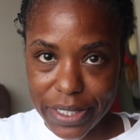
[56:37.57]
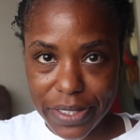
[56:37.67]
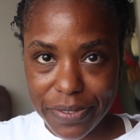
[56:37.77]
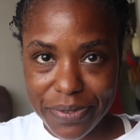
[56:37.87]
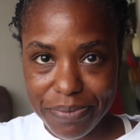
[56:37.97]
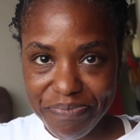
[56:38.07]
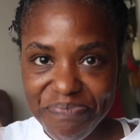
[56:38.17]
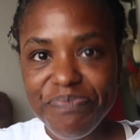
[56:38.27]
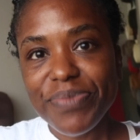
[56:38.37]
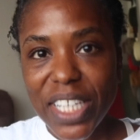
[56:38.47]
of
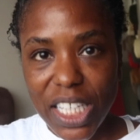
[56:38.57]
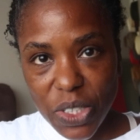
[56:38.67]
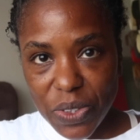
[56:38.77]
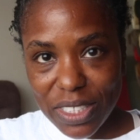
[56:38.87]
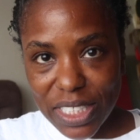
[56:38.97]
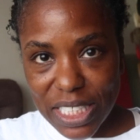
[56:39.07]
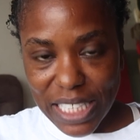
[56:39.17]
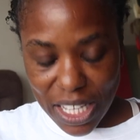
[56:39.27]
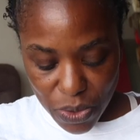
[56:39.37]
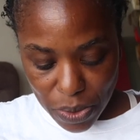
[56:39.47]
he who lives in this
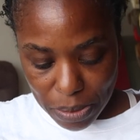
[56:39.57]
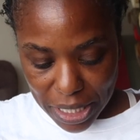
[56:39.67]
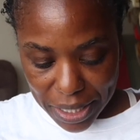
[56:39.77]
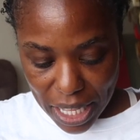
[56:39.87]
house with me.